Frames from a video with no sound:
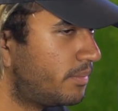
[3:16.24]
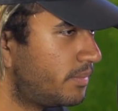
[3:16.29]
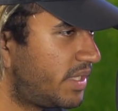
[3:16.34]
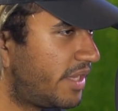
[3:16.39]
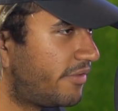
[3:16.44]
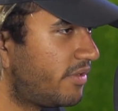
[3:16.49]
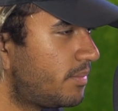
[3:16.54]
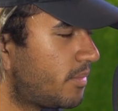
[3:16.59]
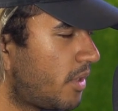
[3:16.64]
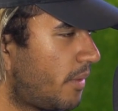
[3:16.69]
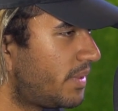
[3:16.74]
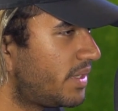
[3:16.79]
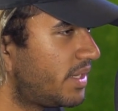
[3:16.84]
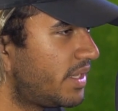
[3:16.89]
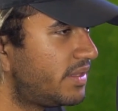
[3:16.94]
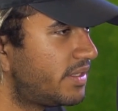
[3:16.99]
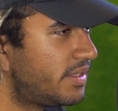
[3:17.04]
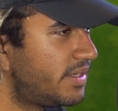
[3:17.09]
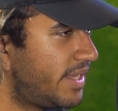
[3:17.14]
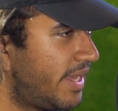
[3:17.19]
given moment
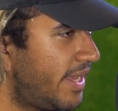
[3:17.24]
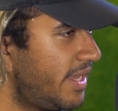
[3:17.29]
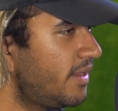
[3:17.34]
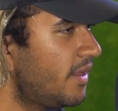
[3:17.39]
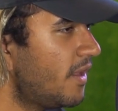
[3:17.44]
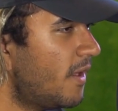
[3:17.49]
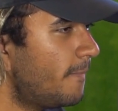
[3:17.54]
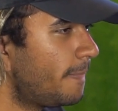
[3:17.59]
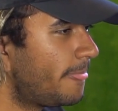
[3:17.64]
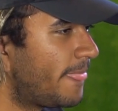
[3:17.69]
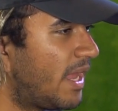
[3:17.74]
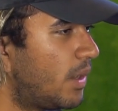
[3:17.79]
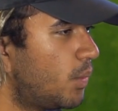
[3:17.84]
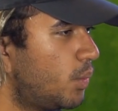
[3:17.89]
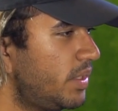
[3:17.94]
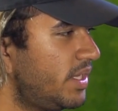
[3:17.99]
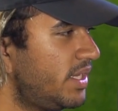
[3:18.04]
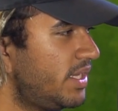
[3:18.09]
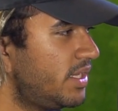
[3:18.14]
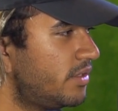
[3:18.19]
in the day. And
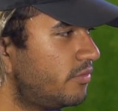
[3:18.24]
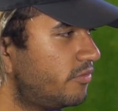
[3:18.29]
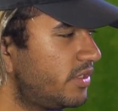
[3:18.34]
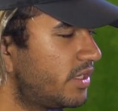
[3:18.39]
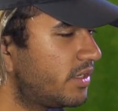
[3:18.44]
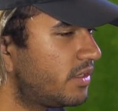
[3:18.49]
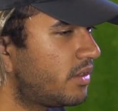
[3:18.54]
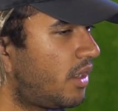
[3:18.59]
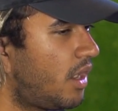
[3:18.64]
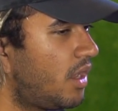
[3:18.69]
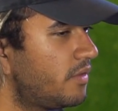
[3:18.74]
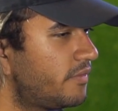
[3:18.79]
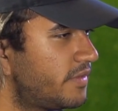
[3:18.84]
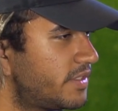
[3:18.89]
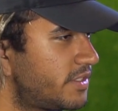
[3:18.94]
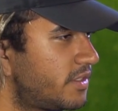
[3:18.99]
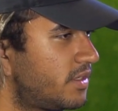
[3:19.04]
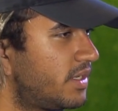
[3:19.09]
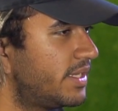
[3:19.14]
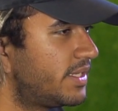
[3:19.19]
we are
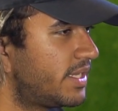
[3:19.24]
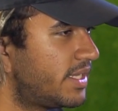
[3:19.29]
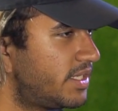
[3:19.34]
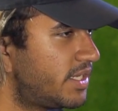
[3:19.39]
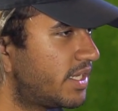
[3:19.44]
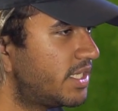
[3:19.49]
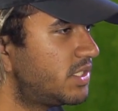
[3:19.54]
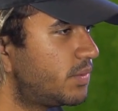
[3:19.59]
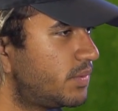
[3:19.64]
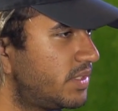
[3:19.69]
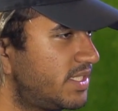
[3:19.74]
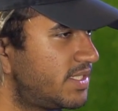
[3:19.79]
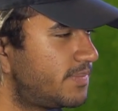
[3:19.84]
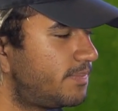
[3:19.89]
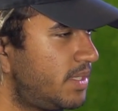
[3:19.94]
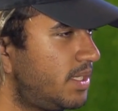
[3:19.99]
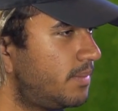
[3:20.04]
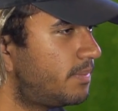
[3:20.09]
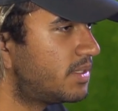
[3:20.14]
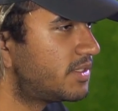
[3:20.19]
always, like in touch with these
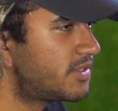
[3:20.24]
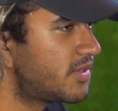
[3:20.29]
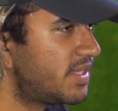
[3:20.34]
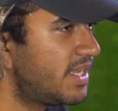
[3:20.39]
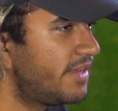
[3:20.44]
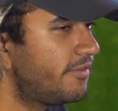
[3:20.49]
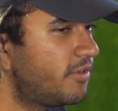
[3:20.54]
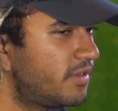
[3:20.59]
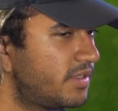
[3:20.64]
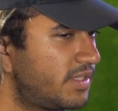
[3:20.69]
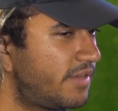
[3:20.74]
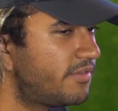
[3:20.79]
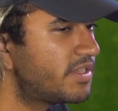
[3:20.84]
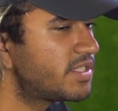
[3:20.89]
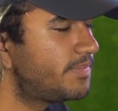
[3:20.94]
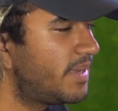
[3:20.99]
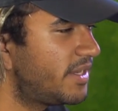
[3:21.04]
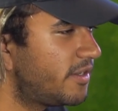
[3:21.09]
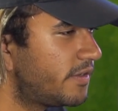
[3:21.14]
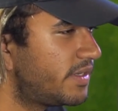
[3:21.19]
people. So they give us
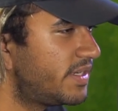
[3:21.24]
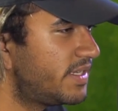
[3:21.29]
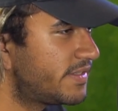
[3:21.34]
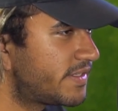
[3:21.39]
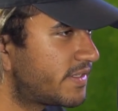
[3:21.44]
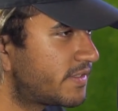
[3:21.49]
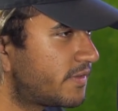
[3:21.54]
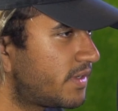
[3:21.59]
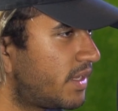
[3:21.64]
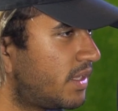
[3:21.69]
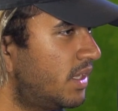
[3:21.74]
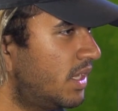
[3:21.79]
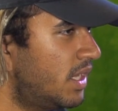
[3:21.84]
better deals as well.